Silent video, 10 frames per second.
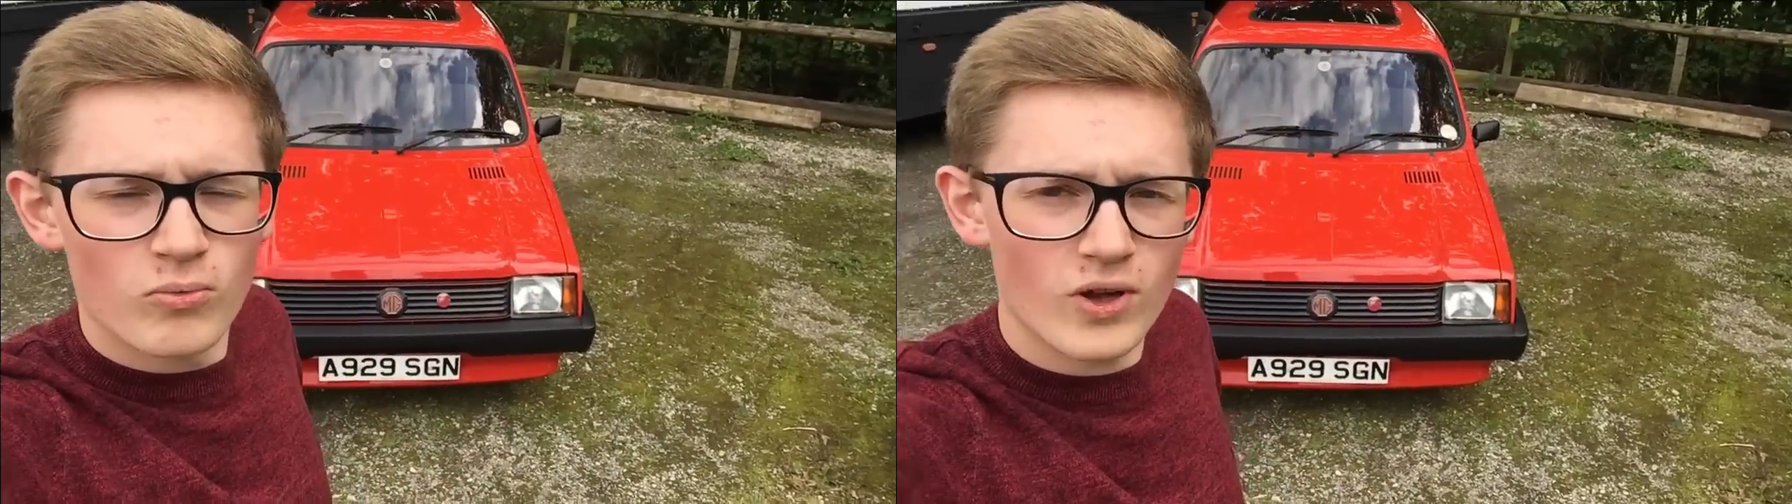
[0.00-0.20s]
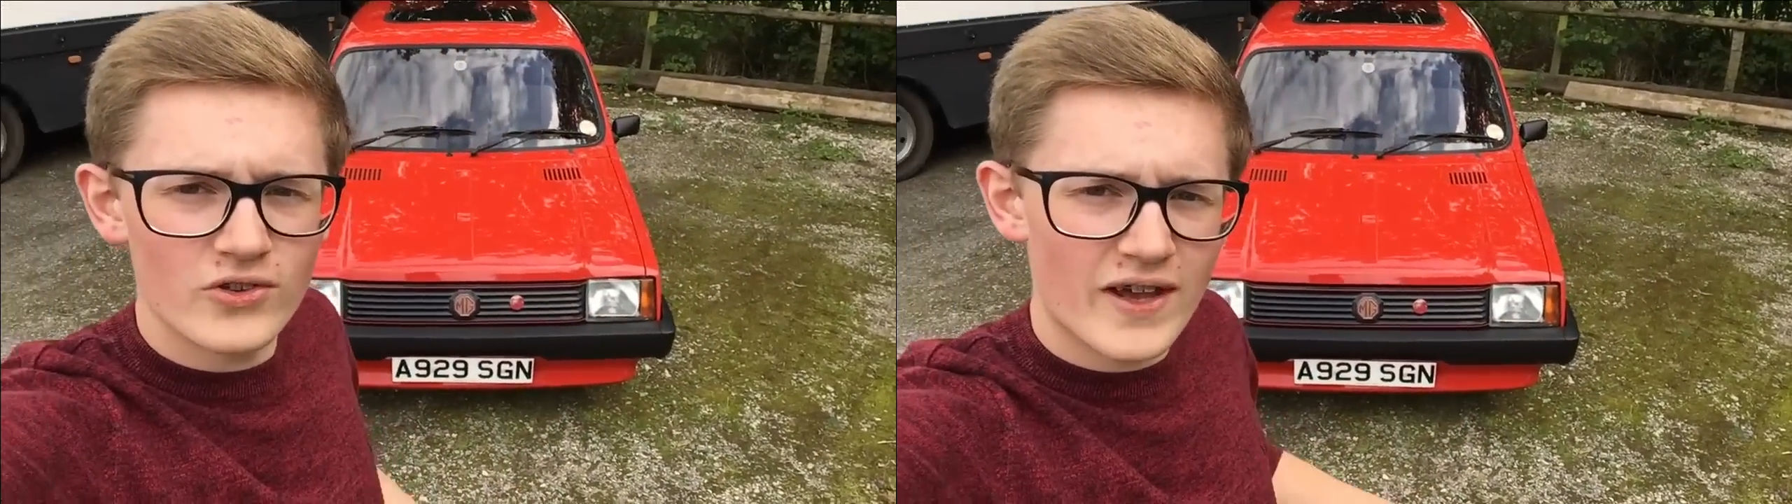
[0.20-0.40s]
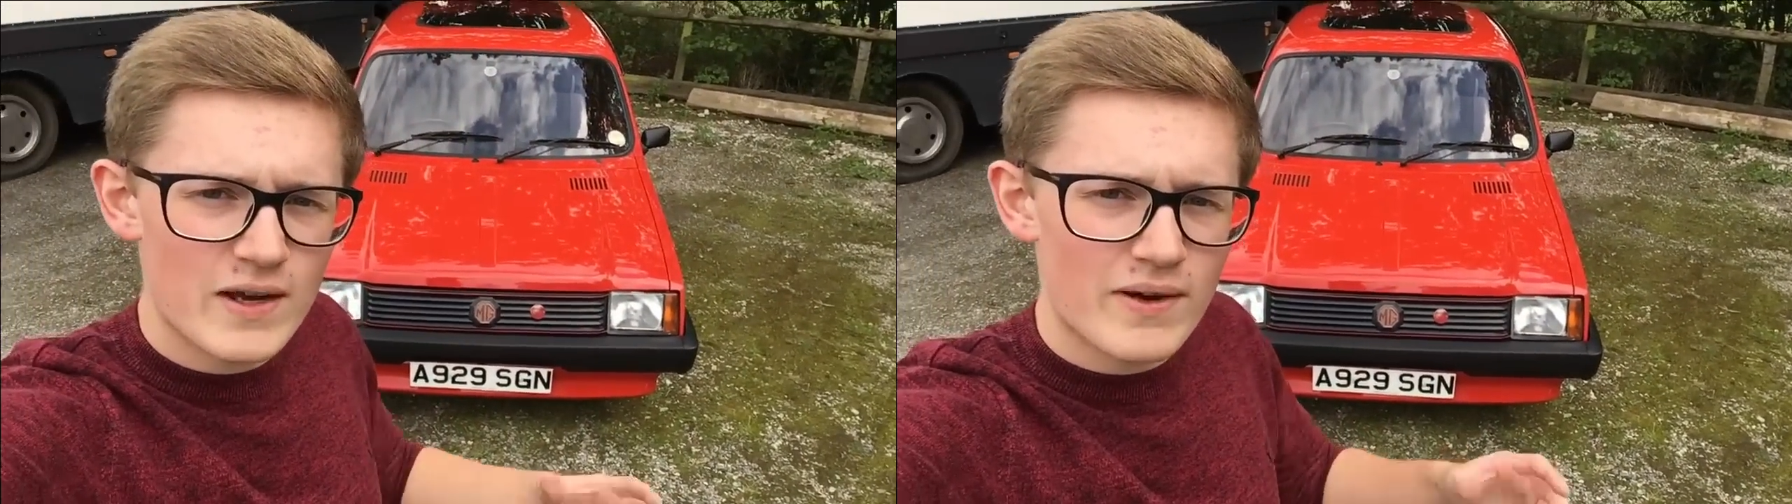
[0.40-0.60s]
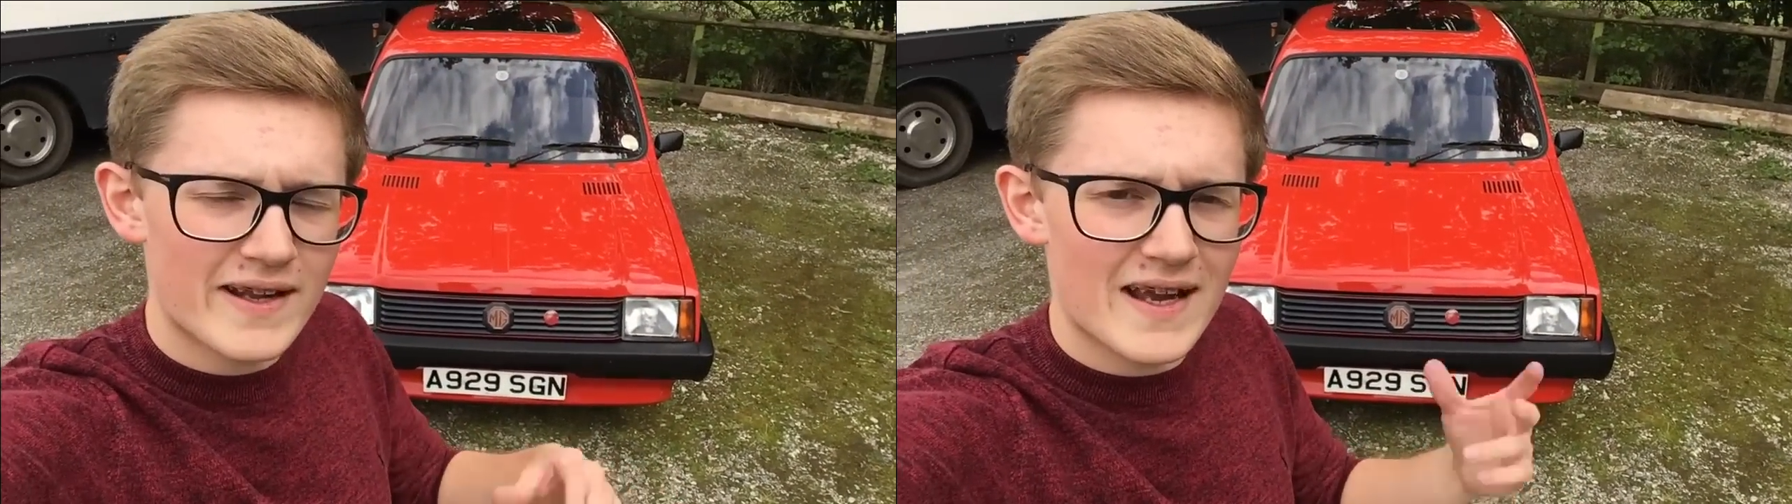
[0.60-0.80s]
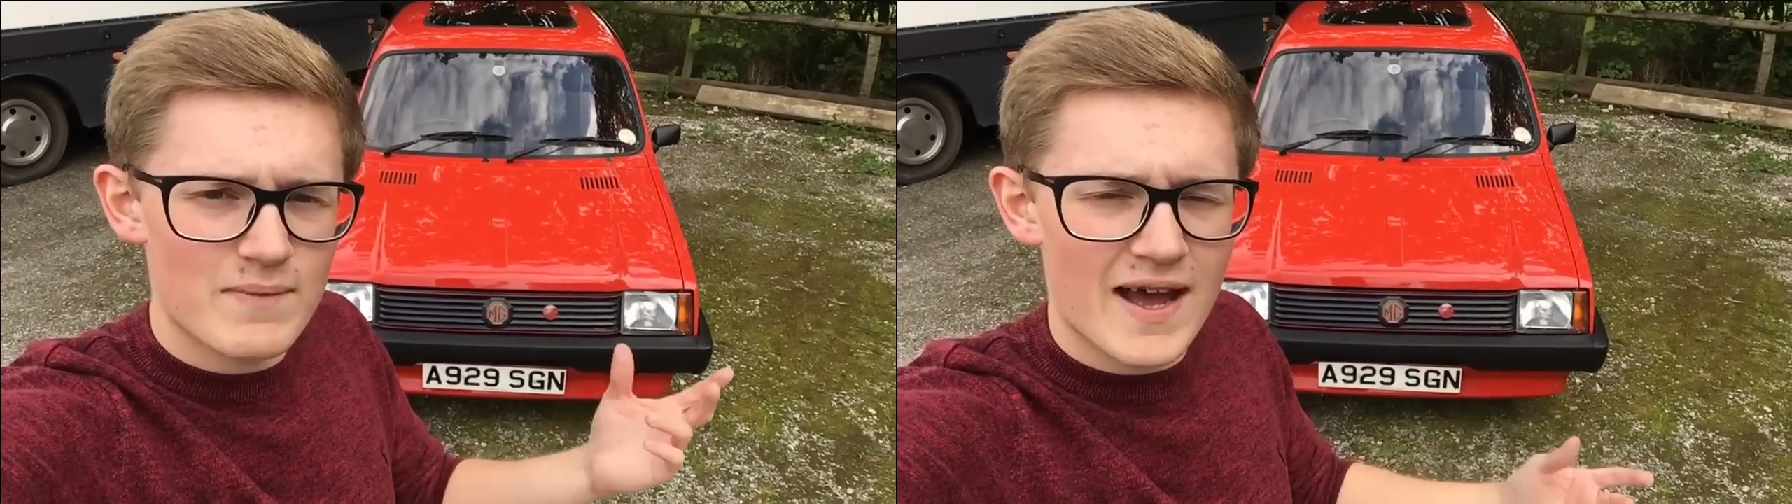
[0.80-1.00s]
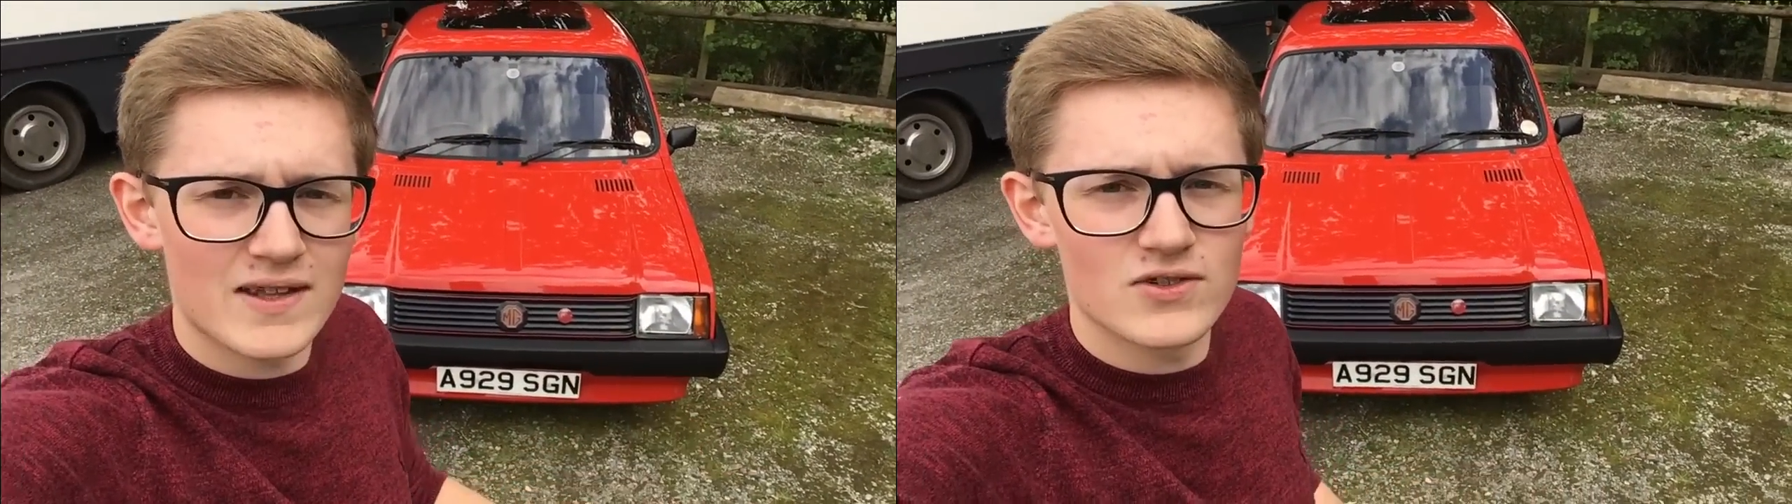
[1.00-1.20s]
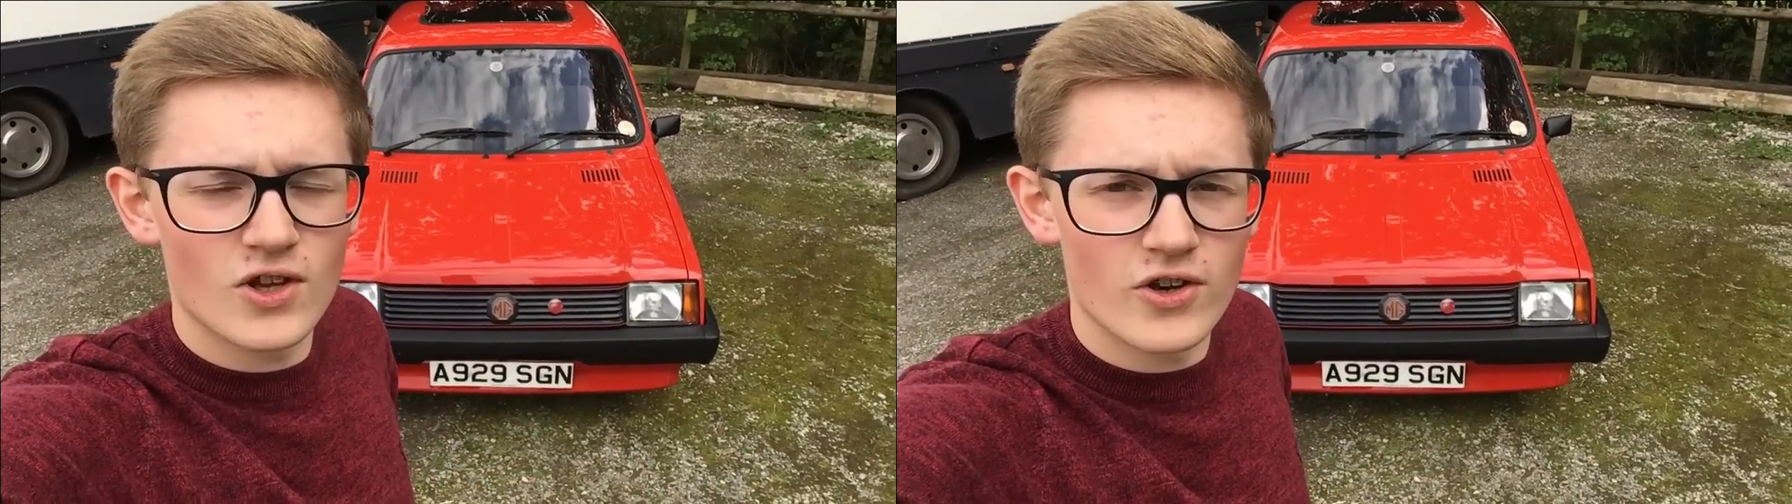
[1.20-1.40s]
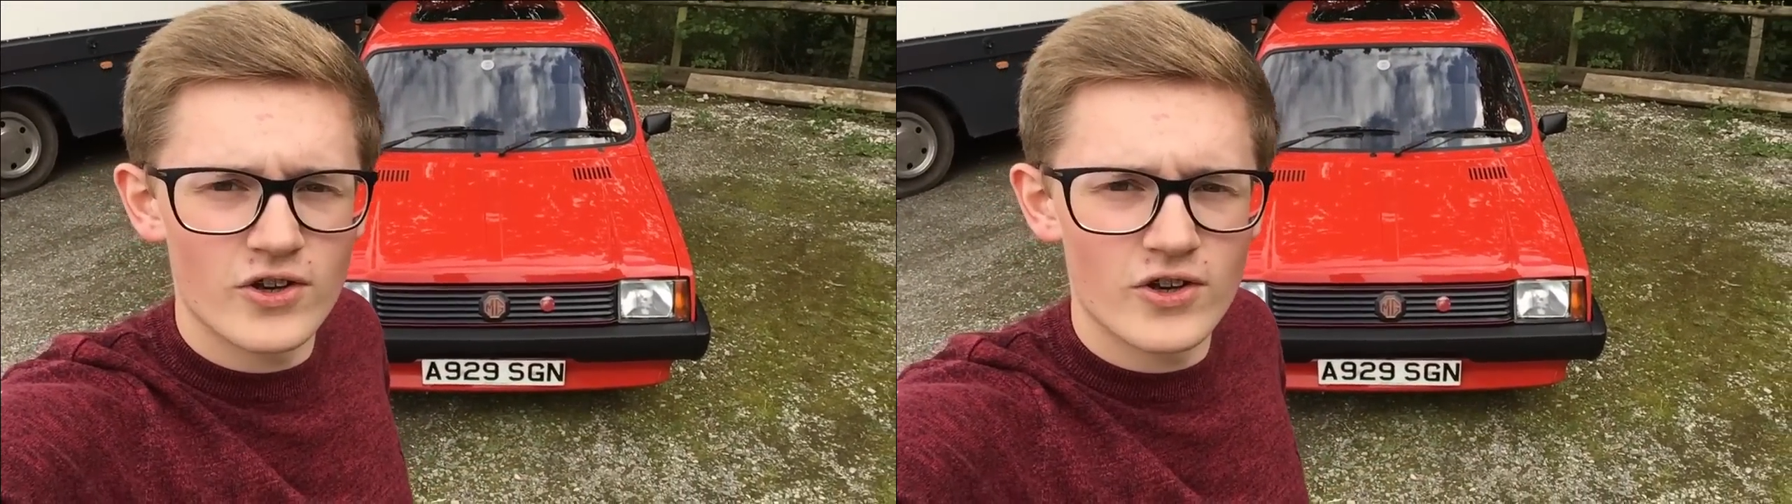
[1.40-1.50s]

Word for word: One day when I get my hands on